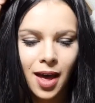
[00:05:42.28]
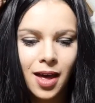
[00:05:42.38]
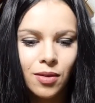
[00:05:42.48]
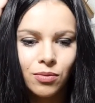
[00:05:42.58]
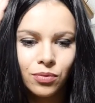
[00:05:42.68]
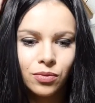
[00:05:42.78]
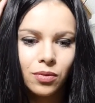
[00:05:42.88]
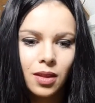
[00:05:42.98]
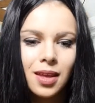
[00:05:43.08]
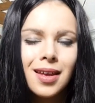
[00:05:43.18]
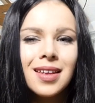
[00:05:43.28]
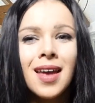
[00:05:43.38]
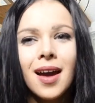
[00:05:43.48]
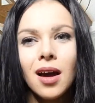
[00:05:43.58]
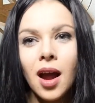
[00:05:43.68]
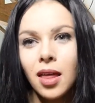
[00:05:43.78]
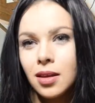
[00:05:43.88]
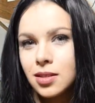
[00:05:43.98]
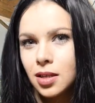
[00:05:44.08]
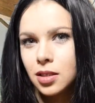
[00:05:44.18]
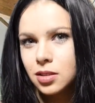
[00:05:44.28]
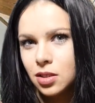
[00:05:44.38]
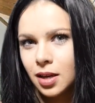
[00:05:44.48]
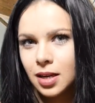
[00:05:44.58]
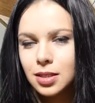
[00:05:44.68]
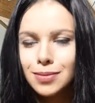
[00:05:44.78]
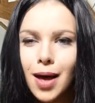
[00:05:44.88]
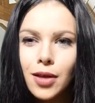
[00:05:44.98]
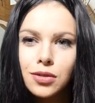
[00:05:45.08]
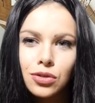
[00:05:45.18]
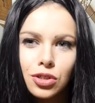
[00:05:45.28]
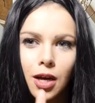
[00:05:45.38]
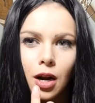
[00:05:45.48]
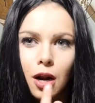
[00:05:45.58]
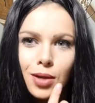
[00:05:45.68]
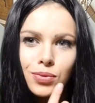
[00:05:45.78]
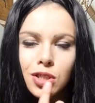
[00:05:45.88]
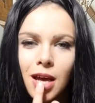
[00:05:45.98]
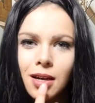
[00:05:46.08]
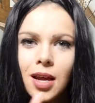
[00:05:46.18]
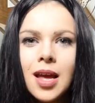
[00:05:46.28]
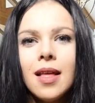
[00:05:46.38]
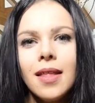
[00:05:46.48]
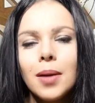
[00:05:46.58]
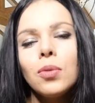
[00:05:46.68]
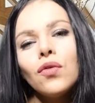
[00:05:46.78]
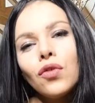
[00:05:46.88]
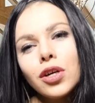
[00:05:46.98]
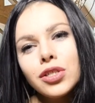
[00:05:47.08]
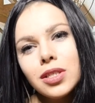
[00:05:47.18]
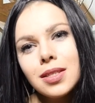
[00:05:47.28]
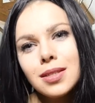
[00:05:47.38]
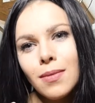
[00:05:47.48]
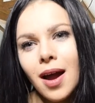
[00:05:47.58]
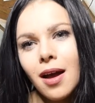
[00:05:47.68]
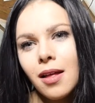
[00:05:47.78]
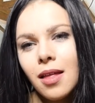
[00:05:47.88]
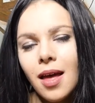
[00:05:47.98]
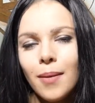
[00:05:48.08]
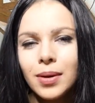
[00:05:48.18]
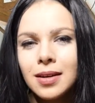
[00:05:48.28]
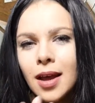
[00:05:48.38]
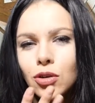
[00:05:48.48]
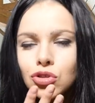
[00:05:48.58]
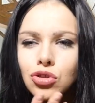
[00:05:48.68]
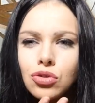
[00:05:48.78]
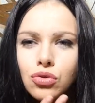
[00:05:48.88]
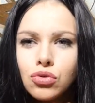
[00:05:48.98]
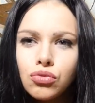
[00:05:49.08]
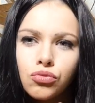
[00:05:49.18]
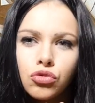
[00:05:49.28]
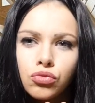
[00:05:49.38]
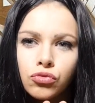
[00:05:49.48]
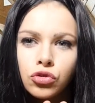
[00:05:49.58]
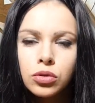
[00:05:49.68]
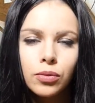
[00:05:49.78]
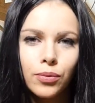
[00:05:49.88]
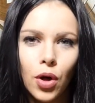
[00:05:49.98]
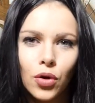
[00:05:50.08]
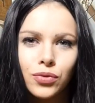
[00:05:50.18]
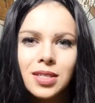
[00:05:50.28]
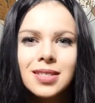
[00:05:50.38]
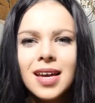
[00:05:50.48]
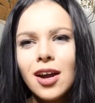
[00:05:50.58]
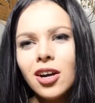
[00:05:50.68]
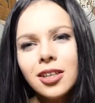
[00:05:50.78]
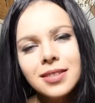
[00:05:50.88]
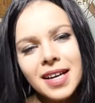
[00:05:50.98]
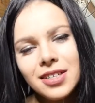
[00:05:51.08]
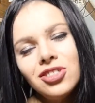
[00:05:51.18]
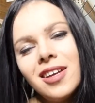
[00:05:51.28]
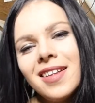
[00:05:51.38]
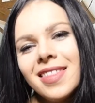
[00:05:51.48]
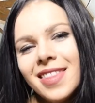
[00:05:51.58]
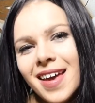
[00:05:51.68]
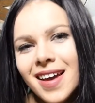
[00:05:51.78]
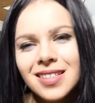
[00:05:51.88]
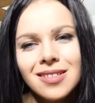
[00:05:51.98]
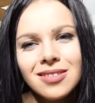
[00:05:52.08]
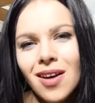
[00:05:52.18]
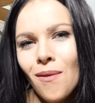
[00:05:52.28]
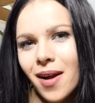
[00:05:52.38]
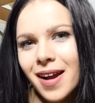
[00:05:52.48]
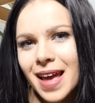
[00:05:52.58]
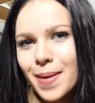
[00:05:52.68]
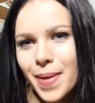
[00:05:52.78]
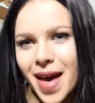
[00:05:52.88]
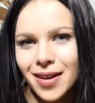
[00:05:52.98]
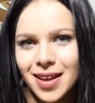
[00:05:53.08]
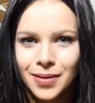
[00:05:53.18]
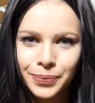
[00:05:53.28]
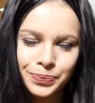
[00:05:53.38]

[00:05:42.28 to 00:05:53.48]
um and yeah, Kylie started doing it as well since when she got her lips done. Like before she'd smile, but now she just poses. It's like a Kardashian thing, so don't worry about it.